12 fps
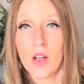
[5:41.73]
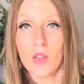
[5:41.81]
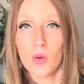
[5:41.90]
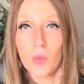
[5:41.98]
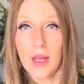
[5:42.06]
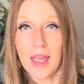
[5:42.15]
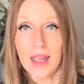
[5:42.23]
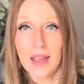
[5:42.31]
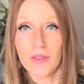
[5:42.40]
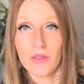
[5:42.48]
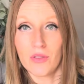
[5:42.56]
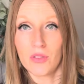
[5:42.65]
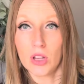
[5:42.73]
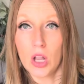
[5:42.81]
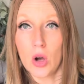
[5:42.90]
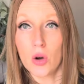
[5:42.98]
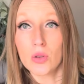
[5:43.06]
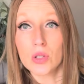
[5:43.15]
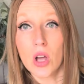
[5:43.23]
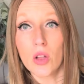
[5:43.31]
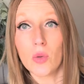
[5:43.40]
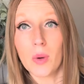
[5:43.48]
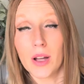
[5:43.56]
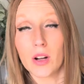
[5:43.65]
the way it flows all
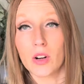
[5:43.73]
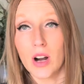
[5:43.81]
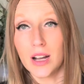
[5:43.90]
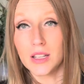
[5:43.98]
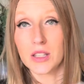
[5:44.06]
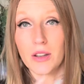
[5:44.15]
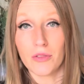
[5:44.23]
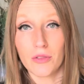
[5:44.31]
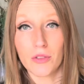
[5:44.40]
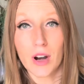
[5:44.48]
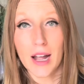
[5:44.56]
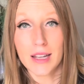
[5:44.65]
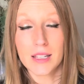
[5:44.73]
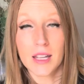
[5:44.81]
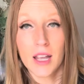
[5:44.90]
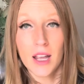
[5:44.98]
the way across the front.